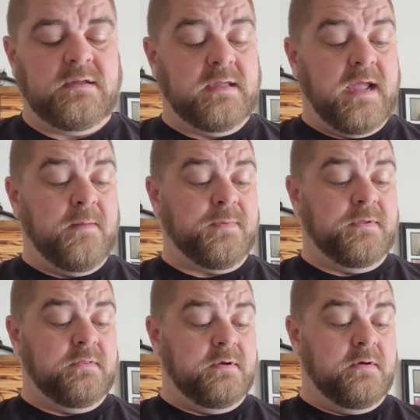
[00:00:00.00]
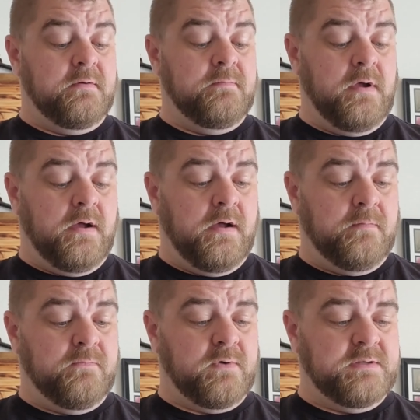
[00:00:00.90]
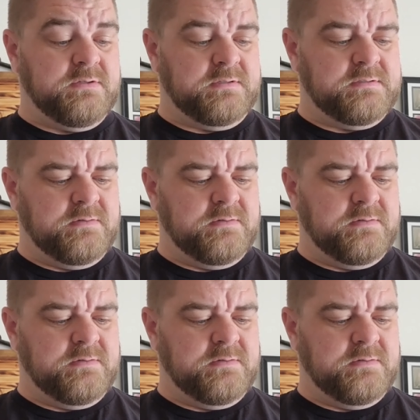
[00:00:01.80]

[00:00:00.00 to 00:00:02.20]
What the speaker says: gap in there before I took it